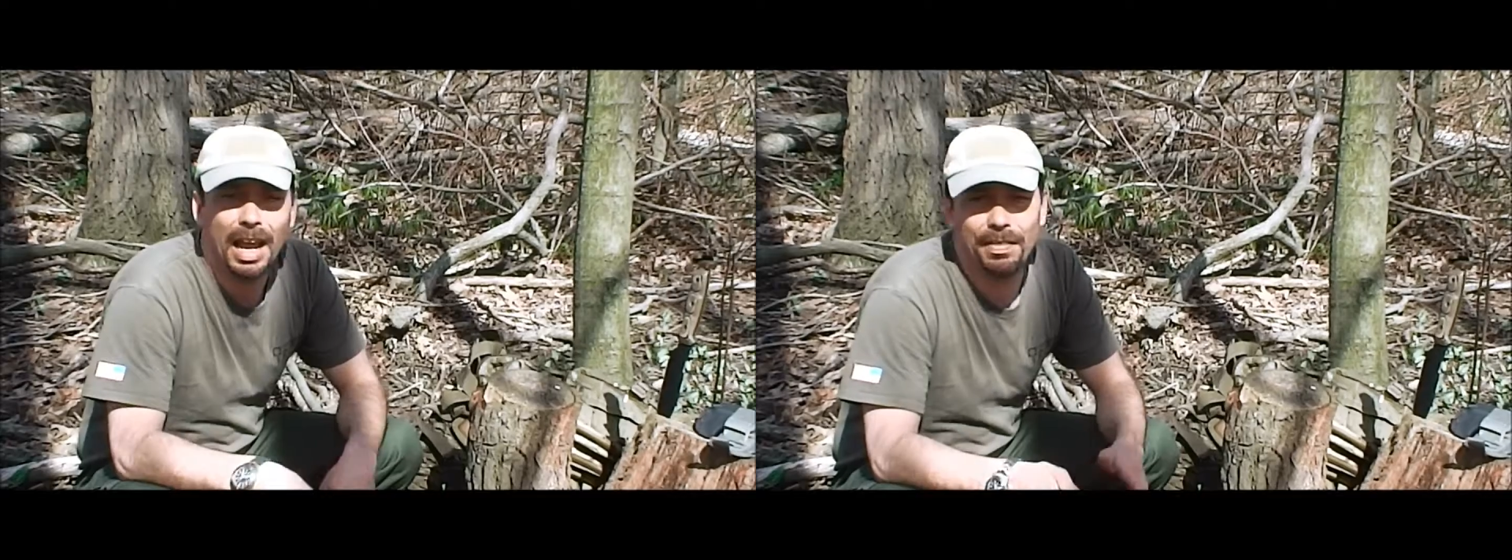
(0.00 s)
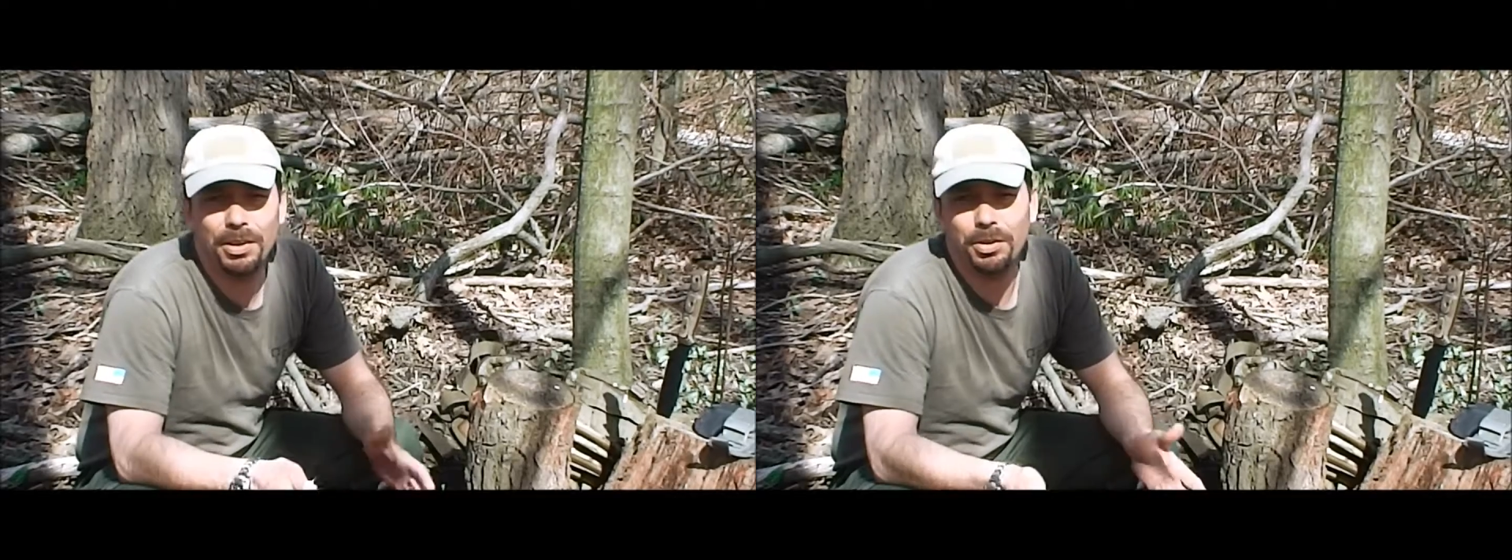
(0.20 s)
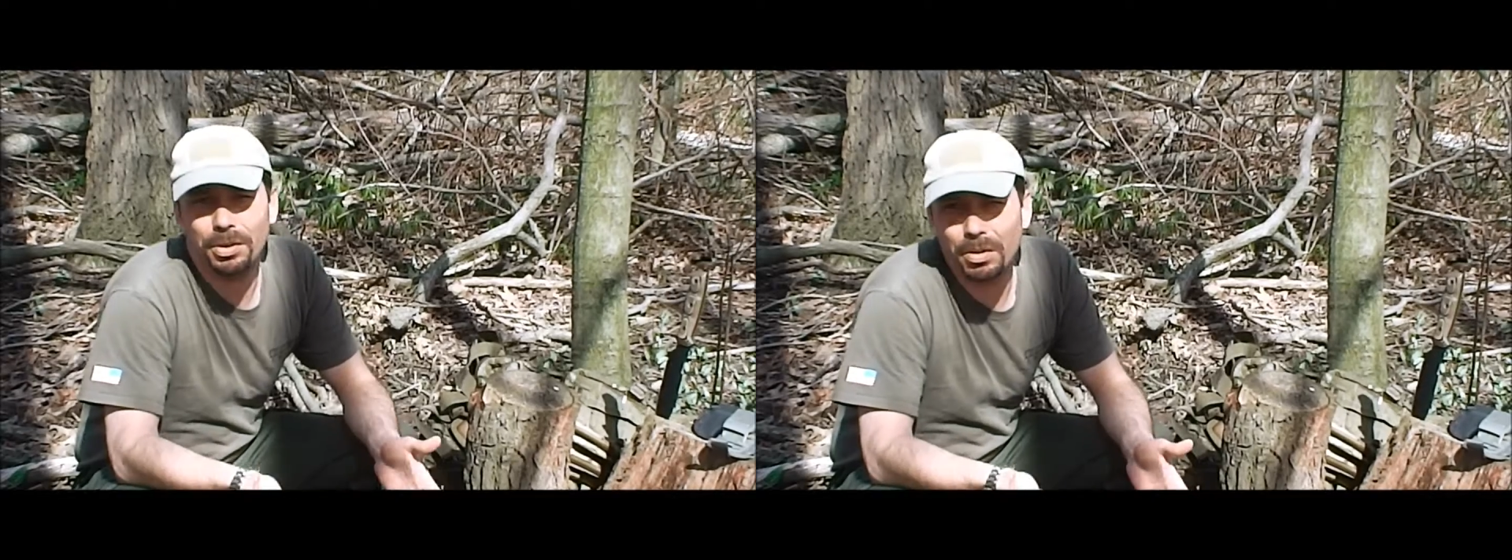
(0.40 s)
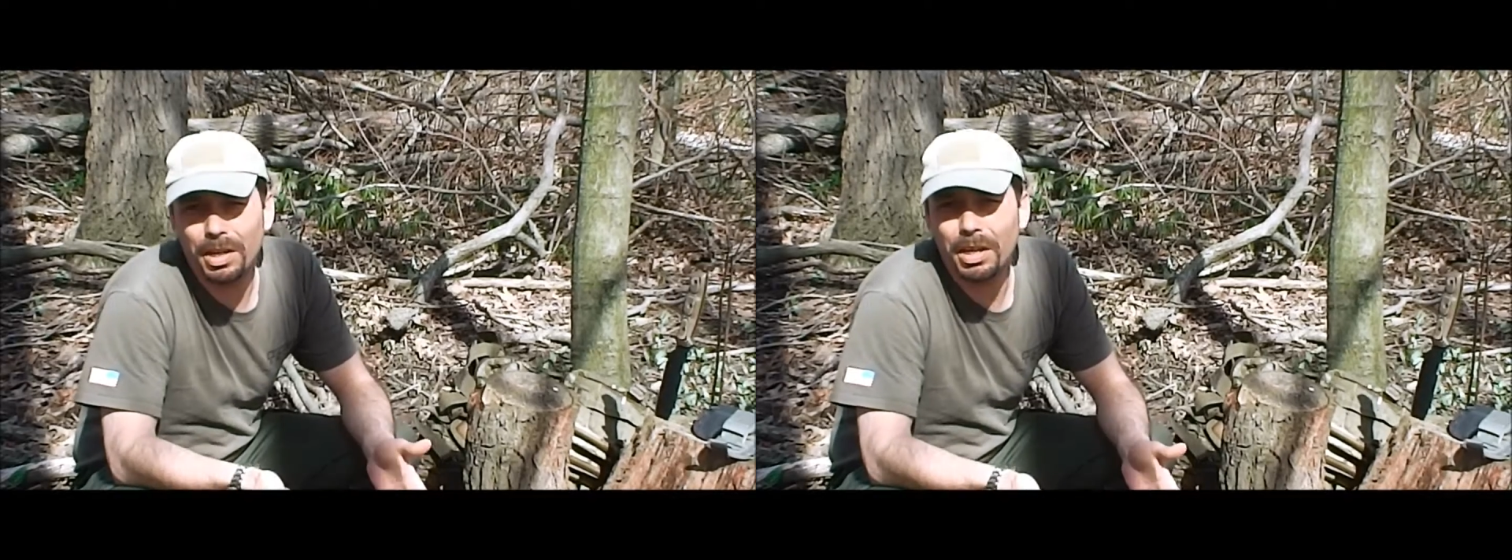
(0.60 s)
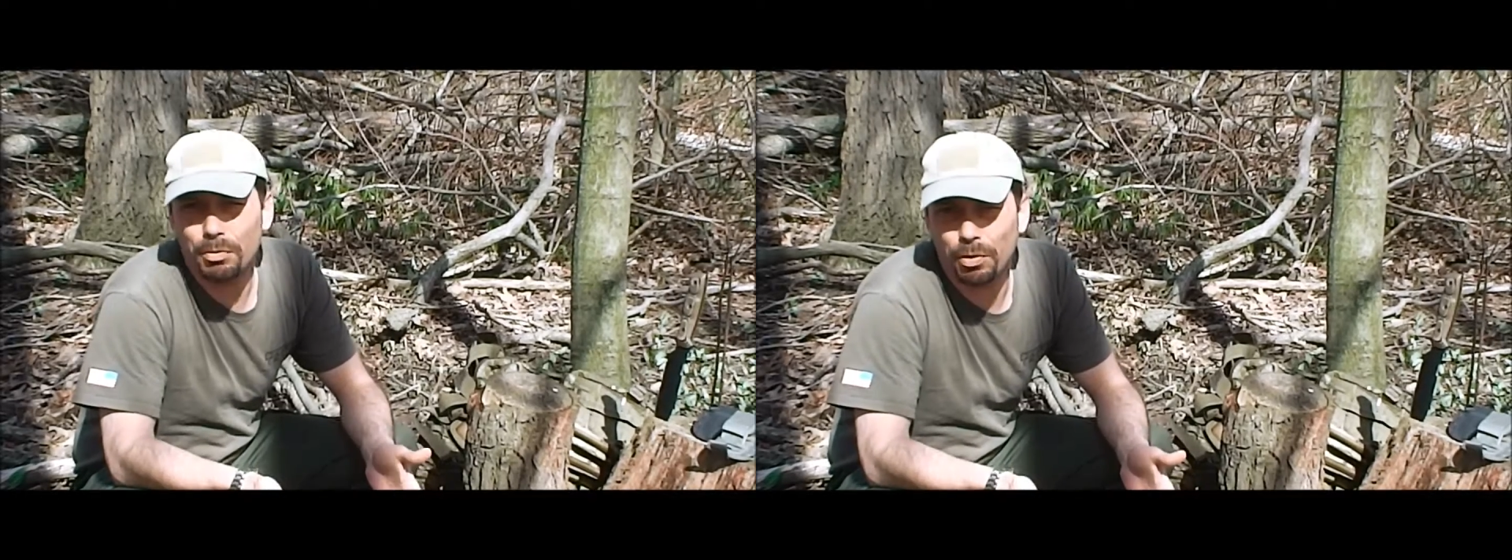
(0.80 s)
and that you're
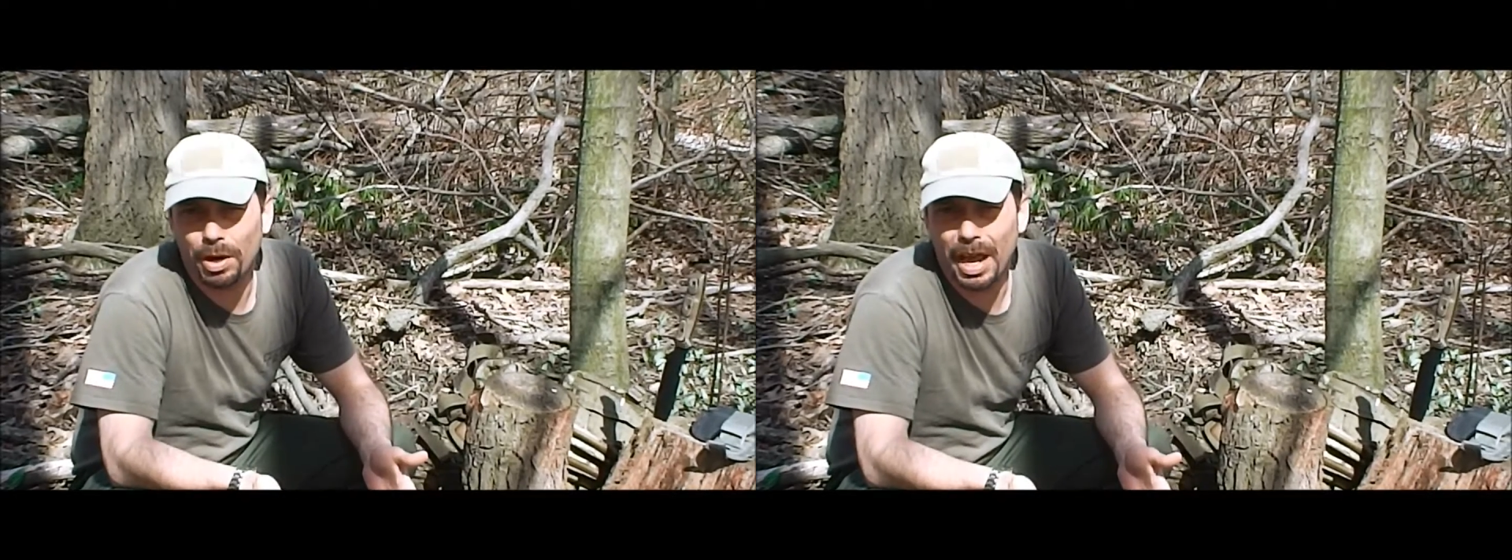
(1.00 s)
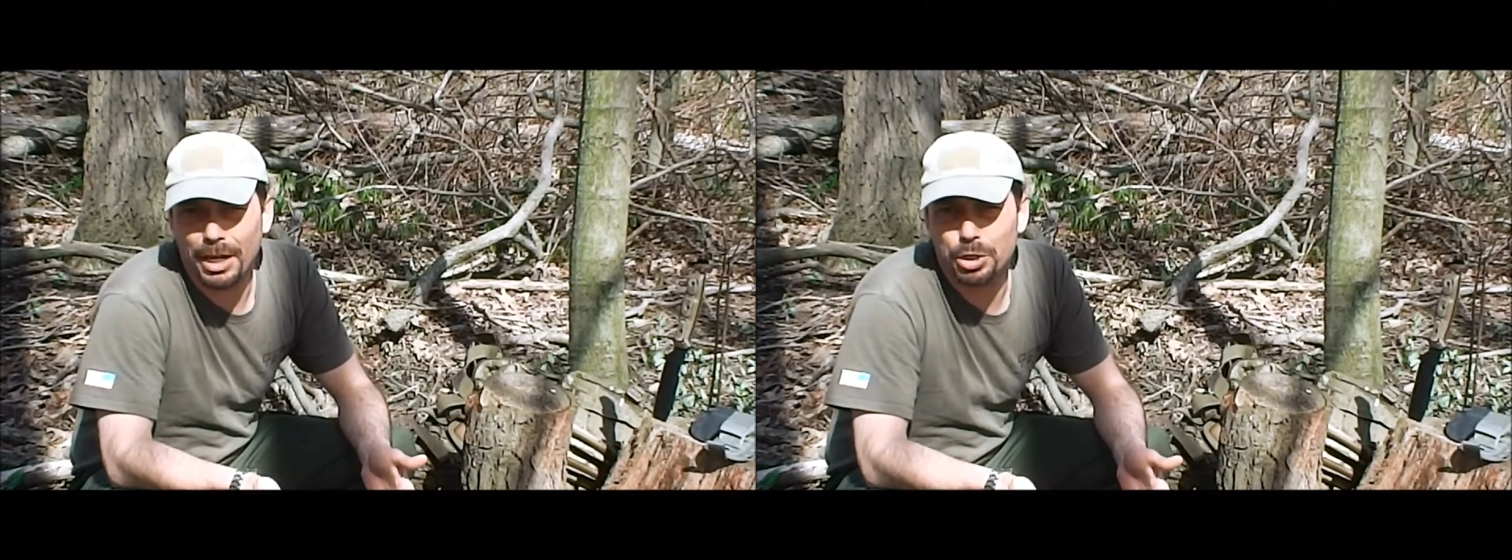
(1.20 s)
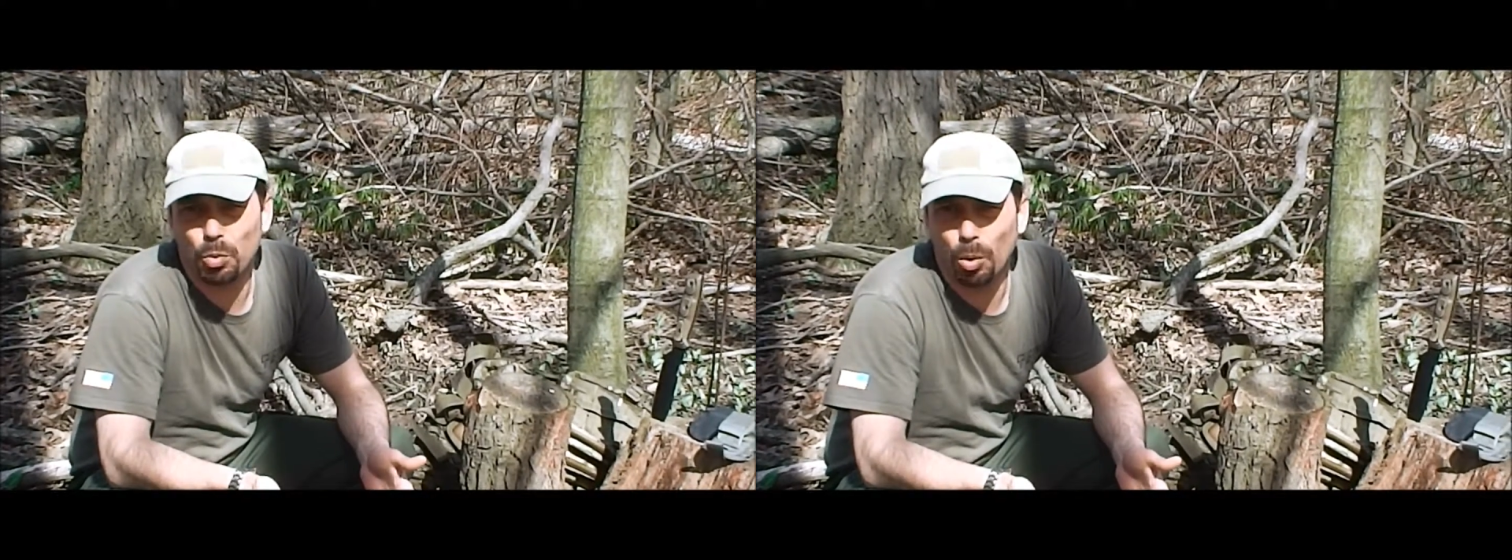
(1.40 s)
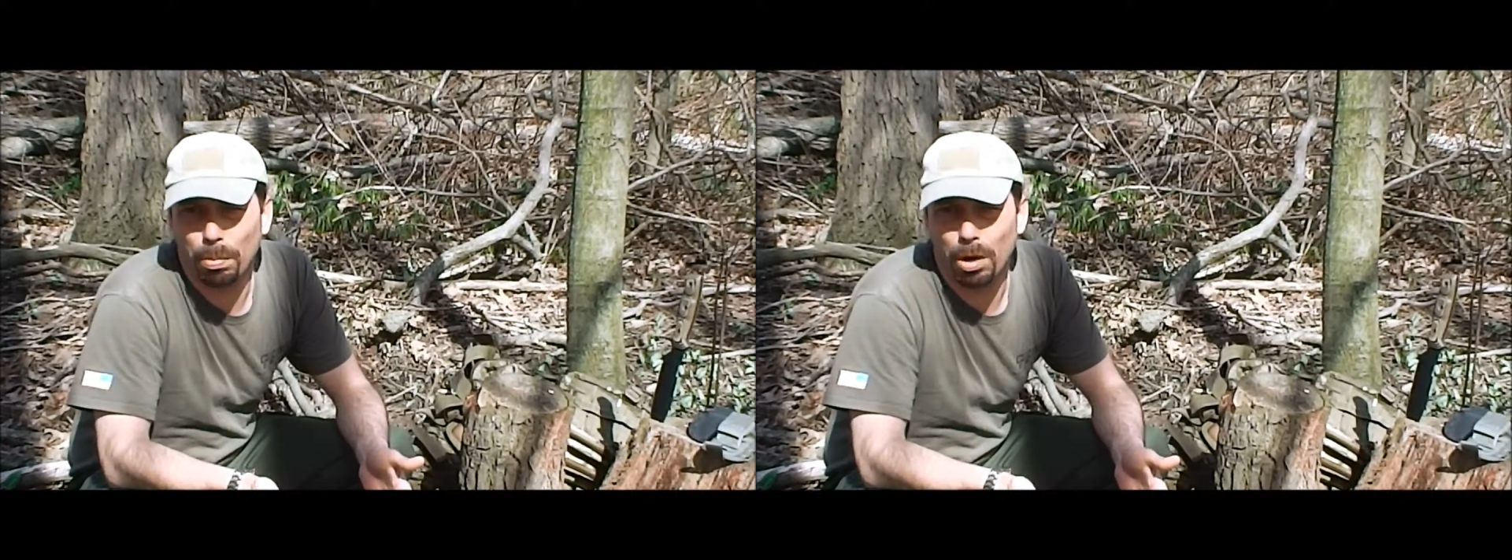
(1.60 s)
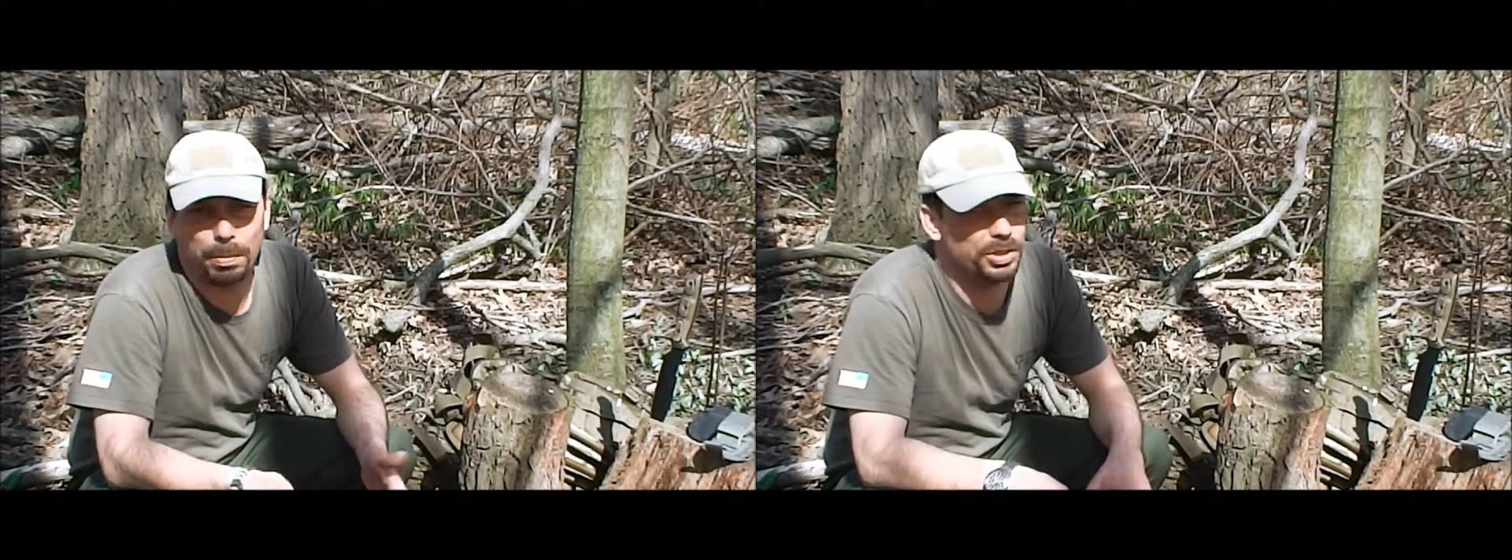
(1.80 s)
doing it for an actual
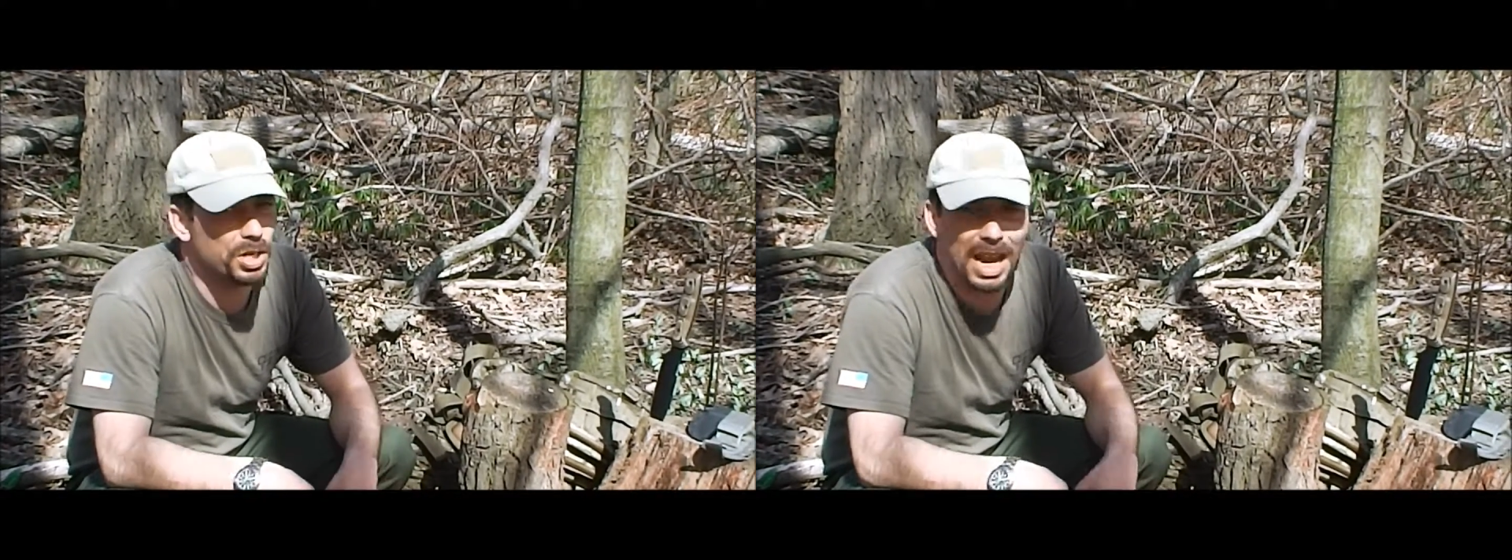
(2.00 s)
purpose,